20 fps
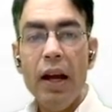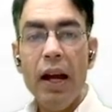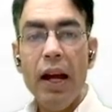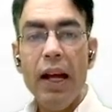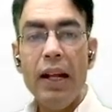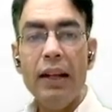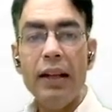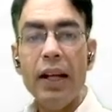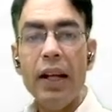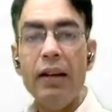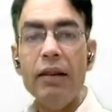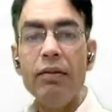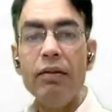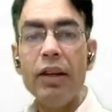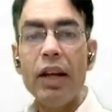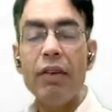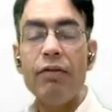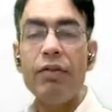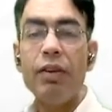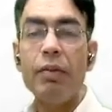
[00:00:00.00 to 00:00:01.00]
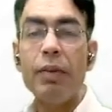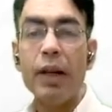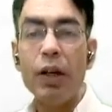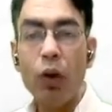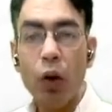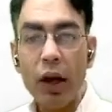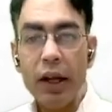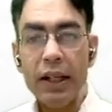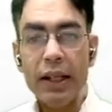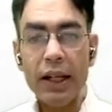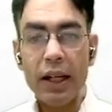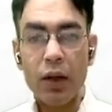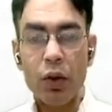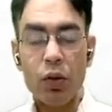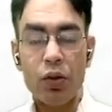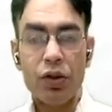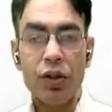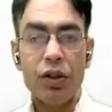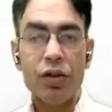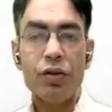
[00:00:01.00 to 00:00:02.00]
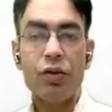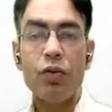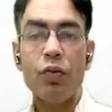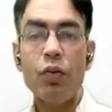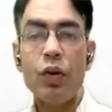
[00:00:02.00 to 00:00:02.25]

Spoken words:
And then we have fibrinoid necrosis,